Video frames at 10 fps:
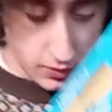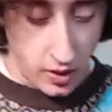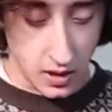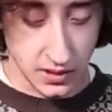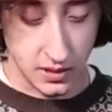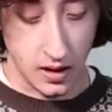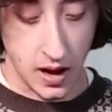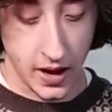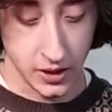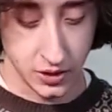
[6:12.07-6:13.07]
pasta.
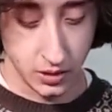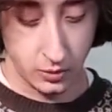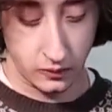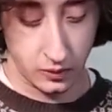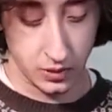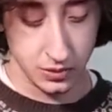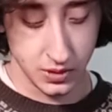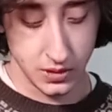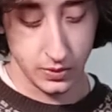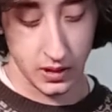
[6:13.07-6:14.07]
I actually prefer to use
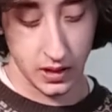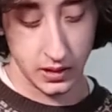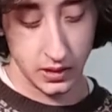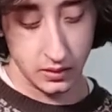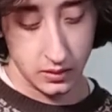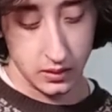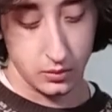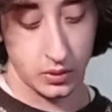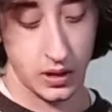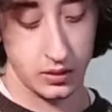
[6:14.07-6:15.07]
spaghetti,
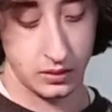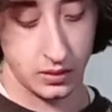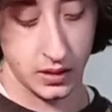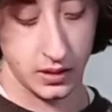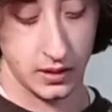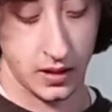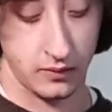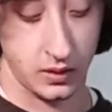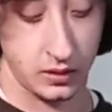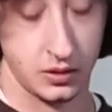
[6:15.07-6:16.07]
but they didn't have
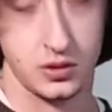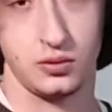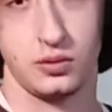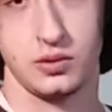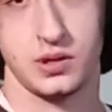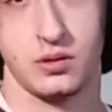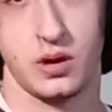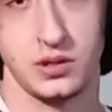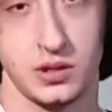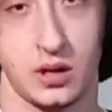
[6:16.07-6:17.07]
any at the store, so I
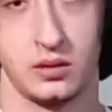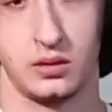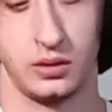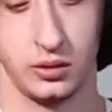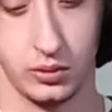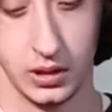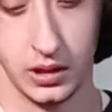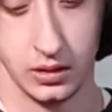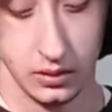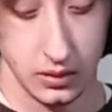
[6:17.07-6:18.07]
just got the linguine.